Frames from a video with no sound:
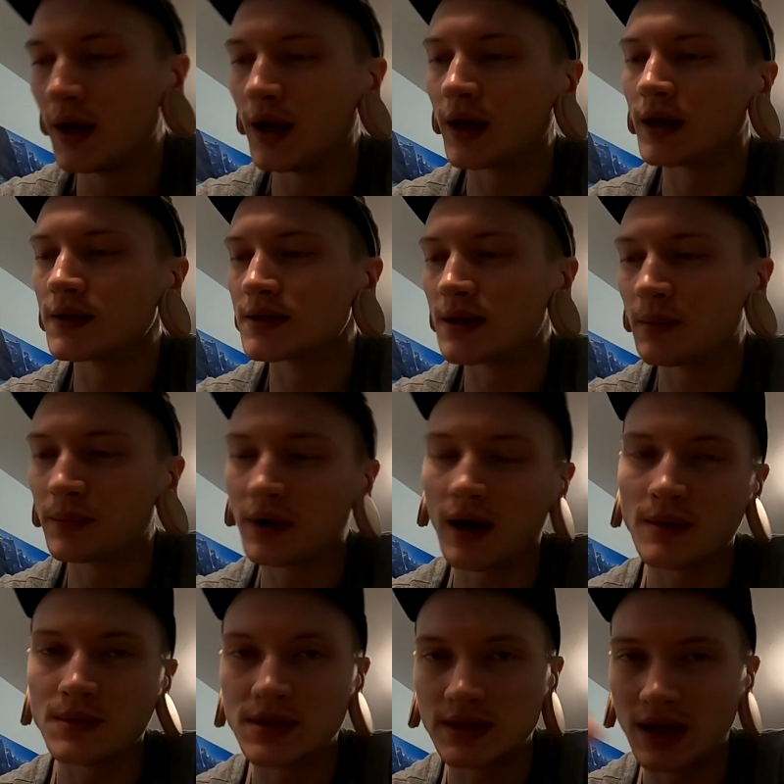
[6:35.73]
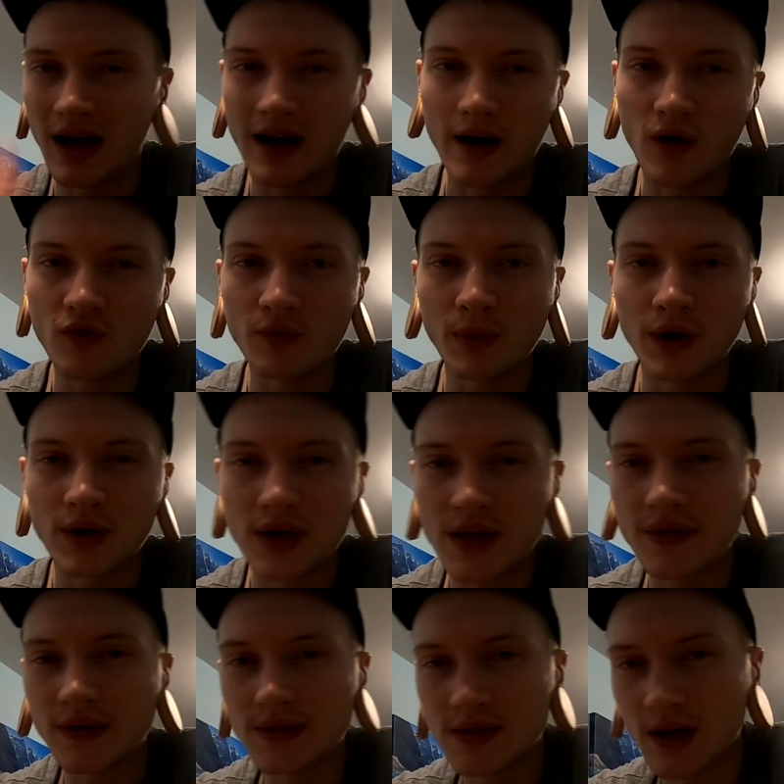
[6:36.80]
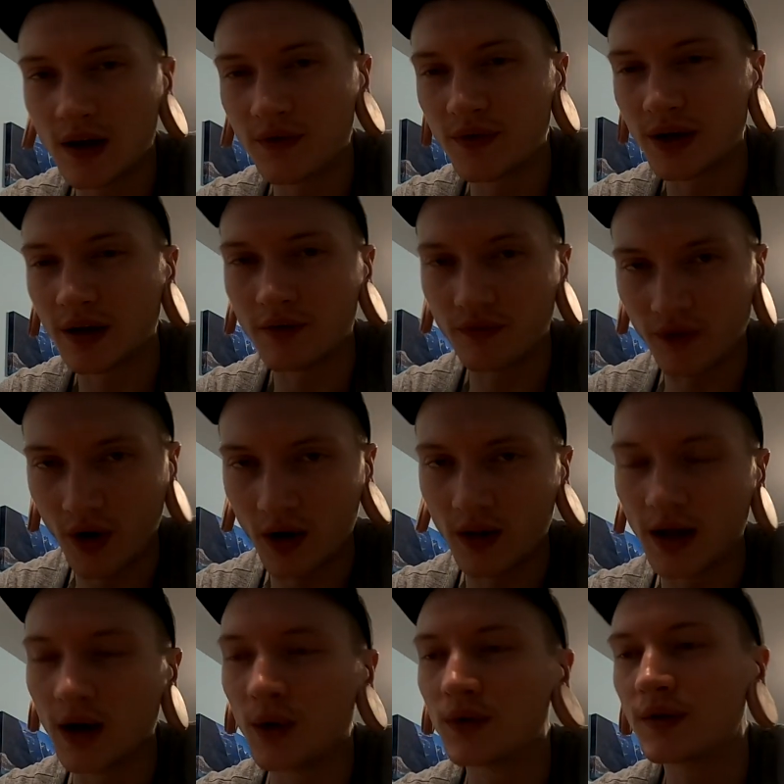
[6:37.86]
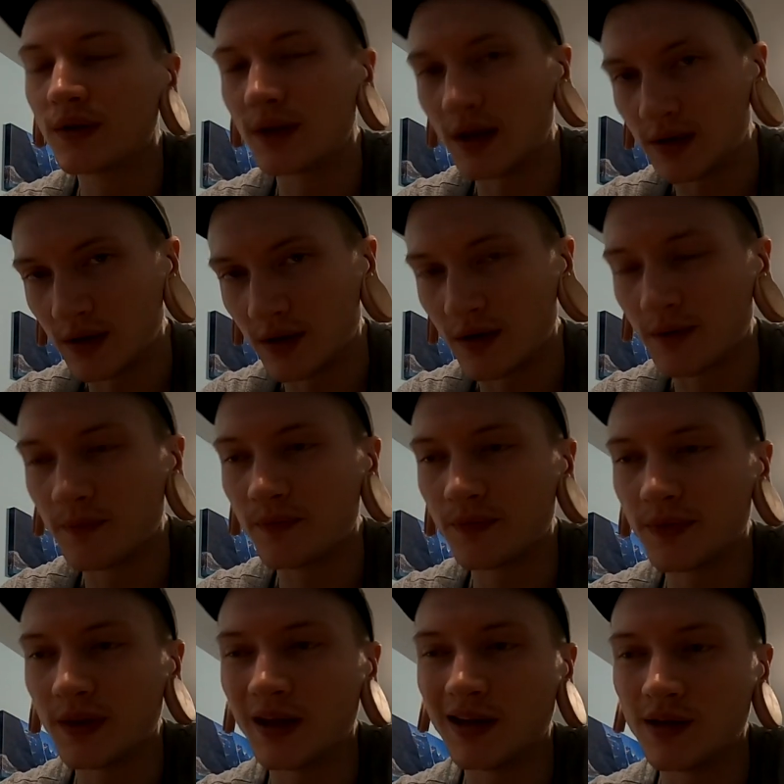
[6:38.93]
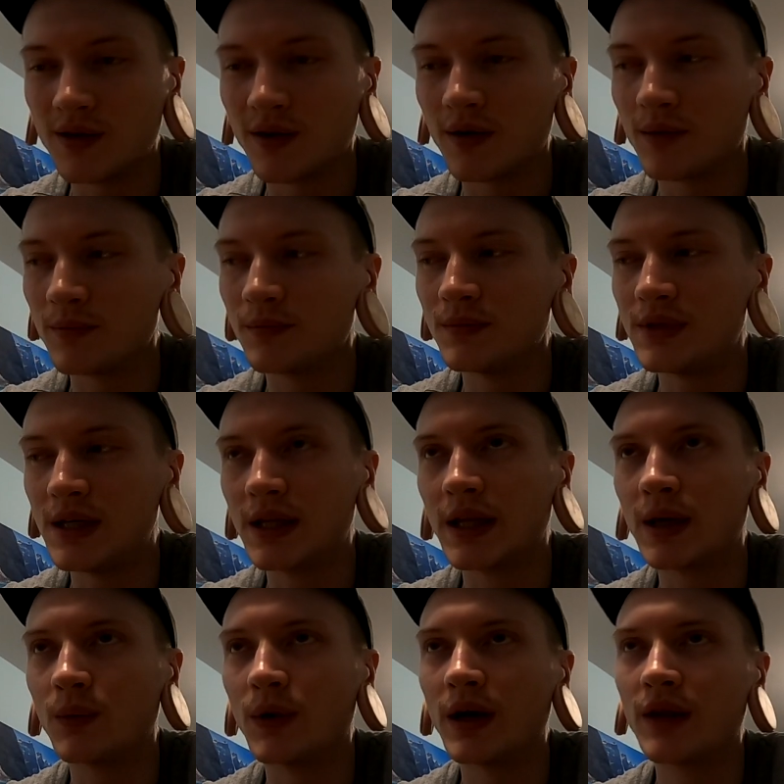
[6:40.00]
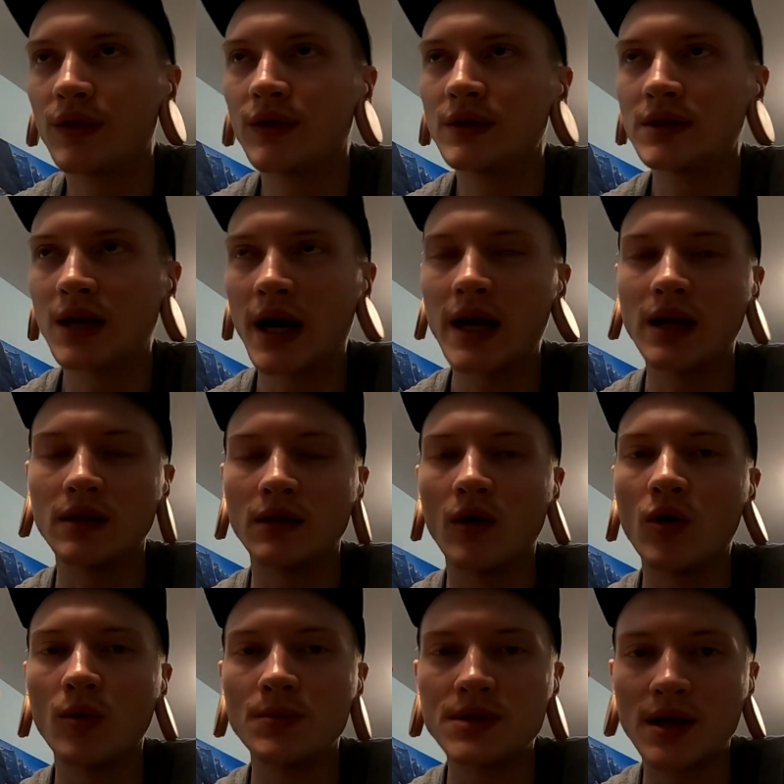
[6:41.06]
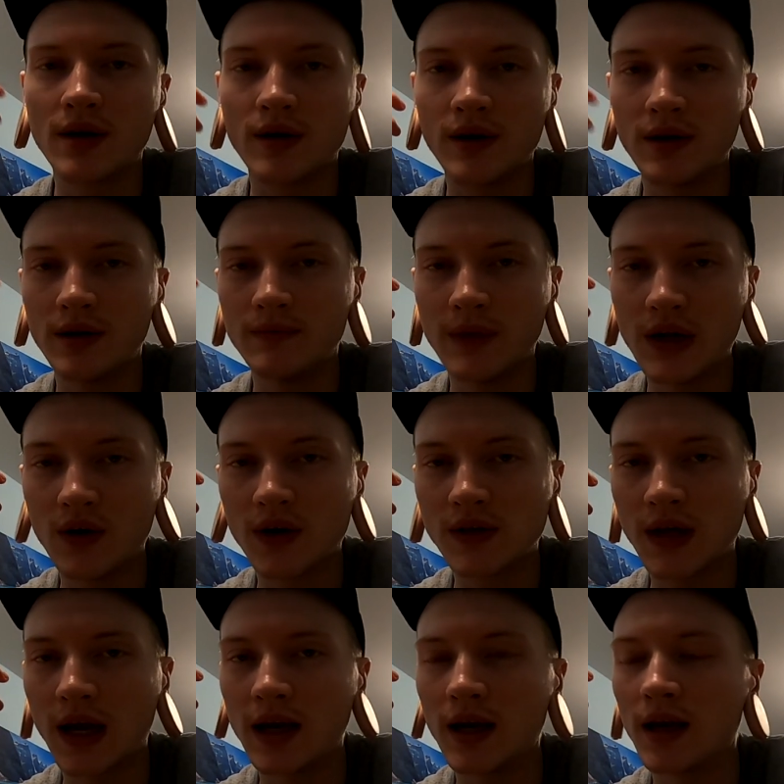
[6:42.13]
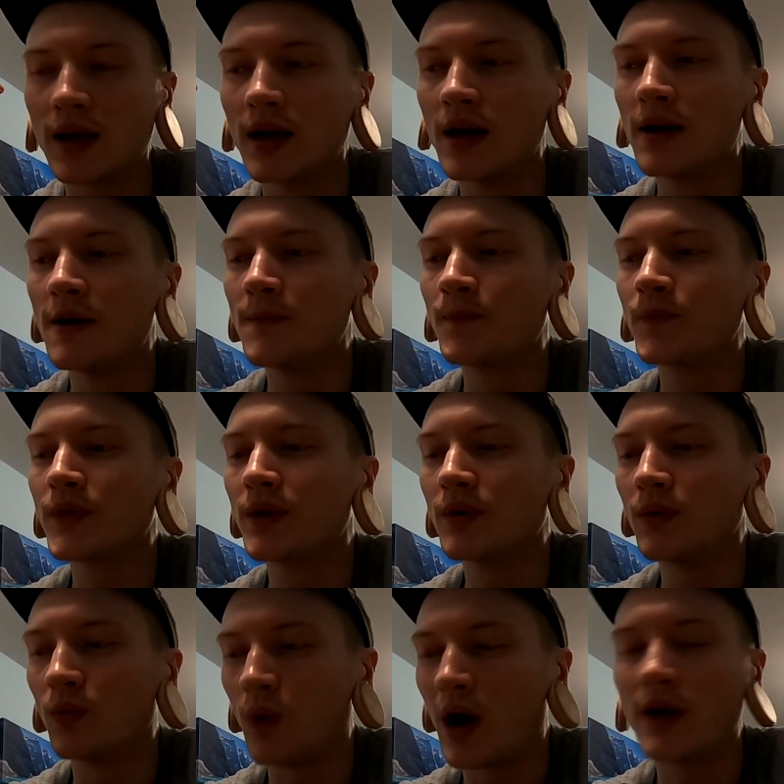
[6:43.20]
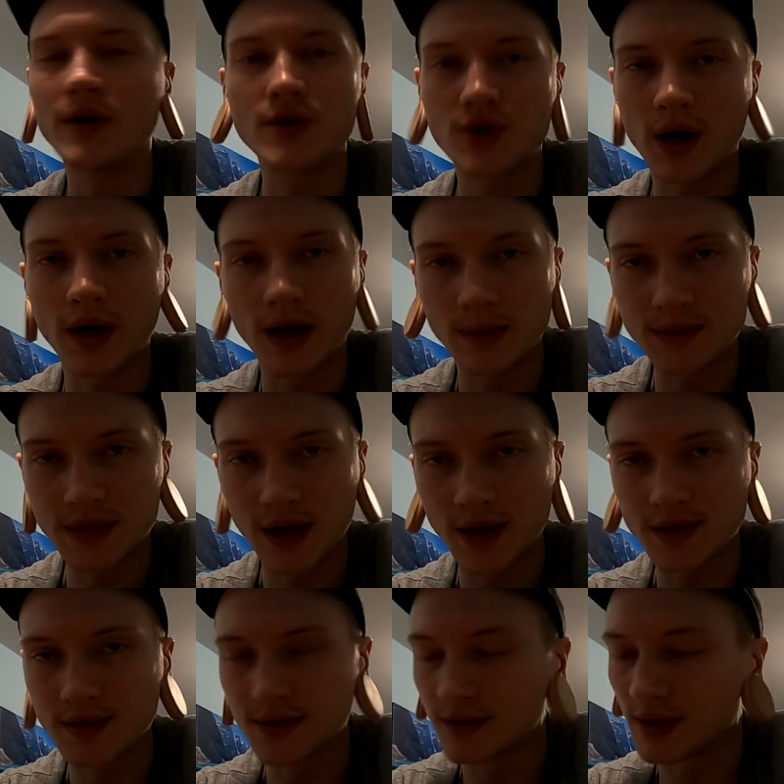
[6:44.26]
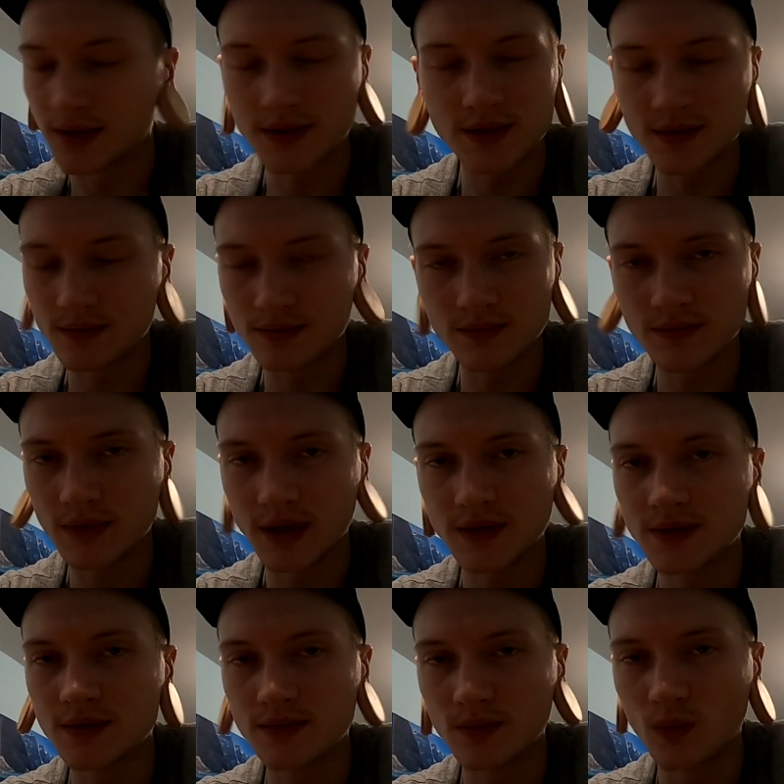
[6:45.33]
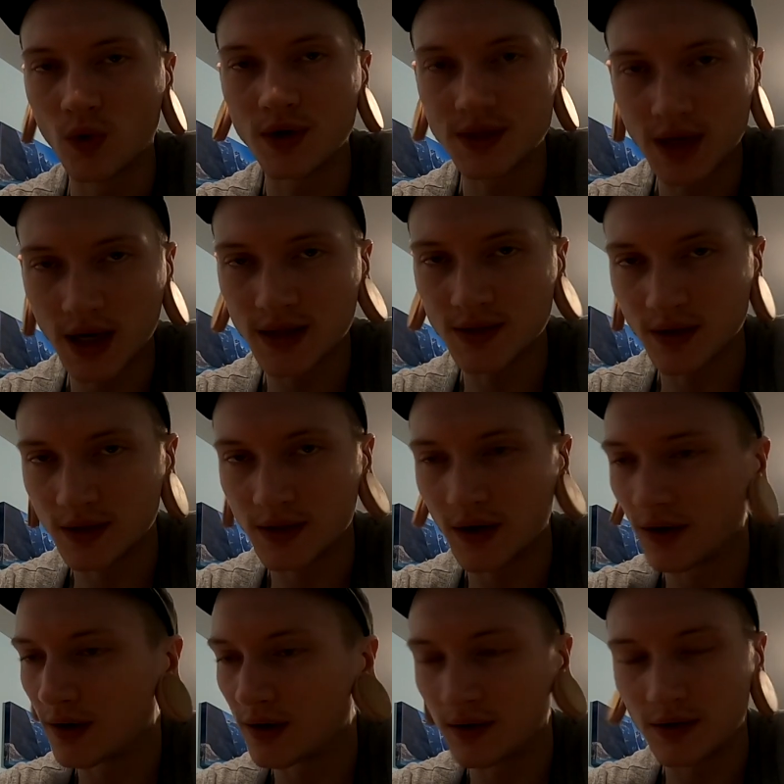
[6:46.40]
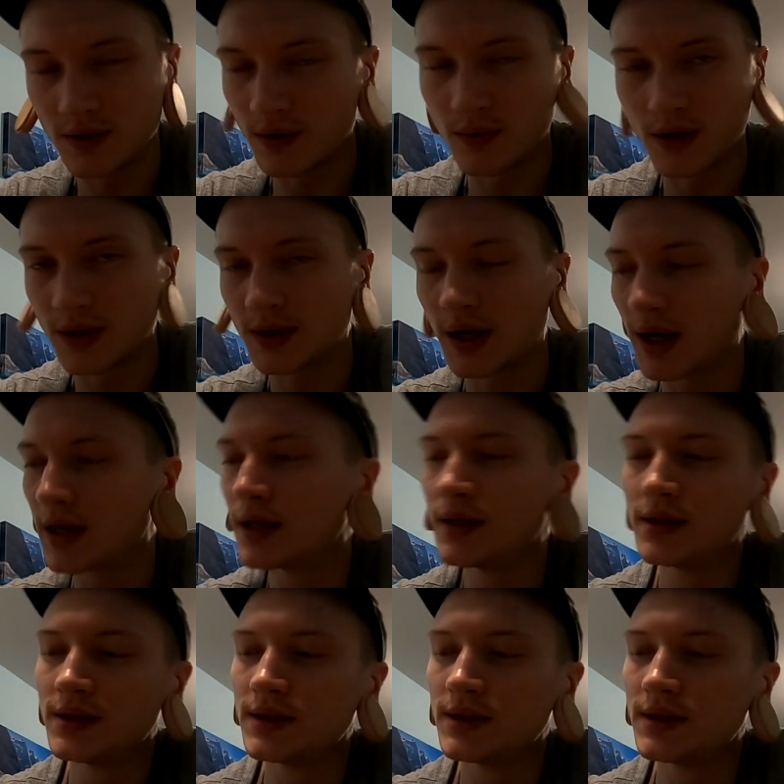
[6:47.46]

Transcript: it can sometimes slide out from underneath itself and it can fall out, and then you're dealing with tight lobes that are irritated while you're trying to upsize, and that's worst case Ontario. You don't want that.